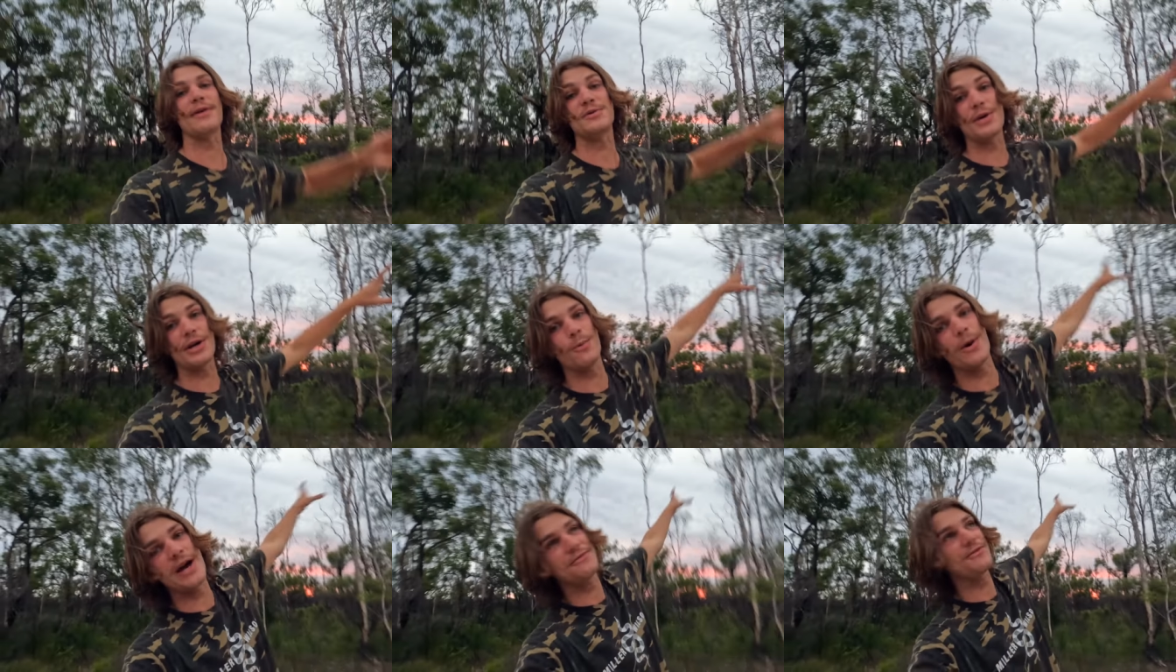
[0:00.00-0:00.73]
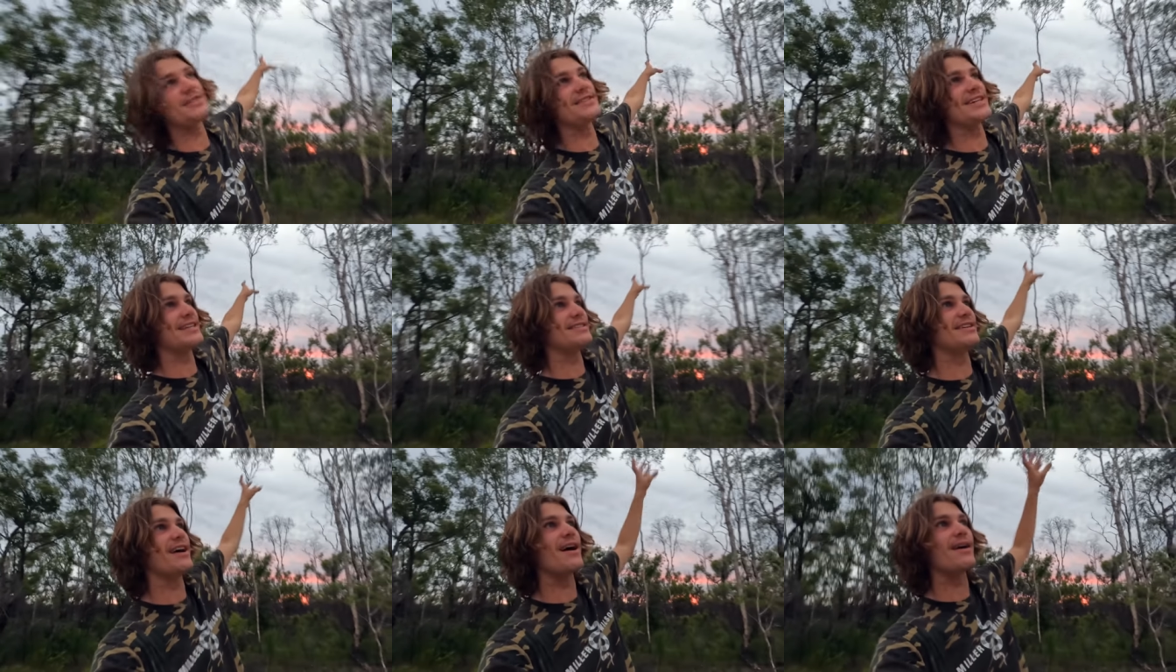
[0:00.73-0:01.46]
is we're gonna wait for it to get
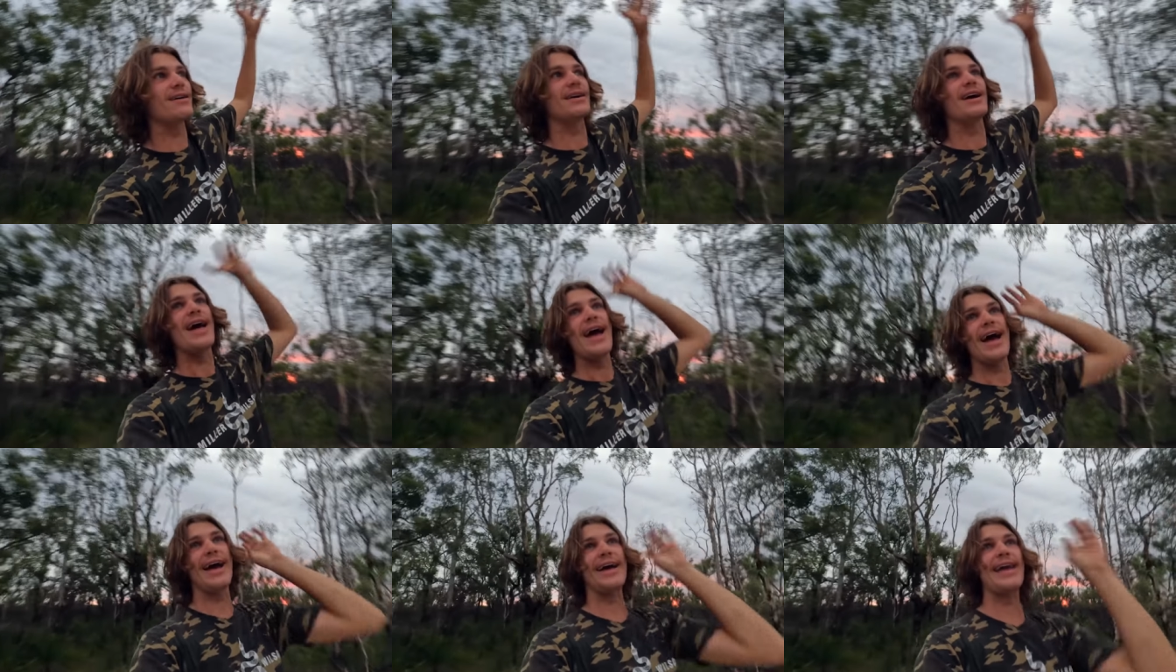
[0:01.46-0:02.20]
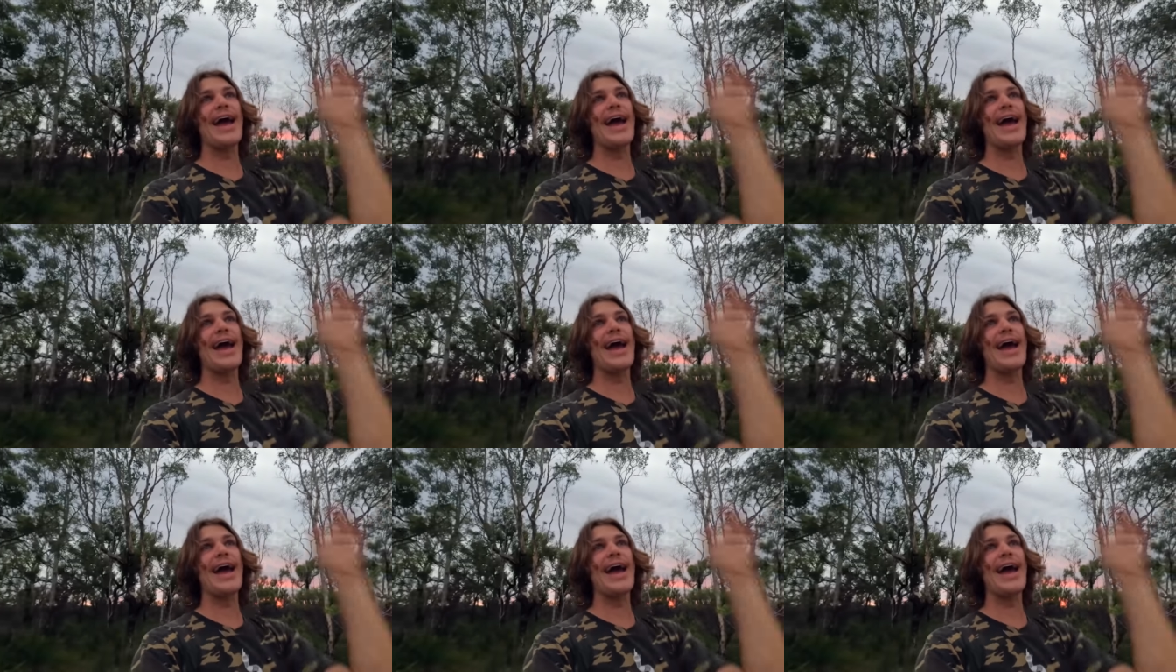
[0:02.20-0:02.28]
dark, head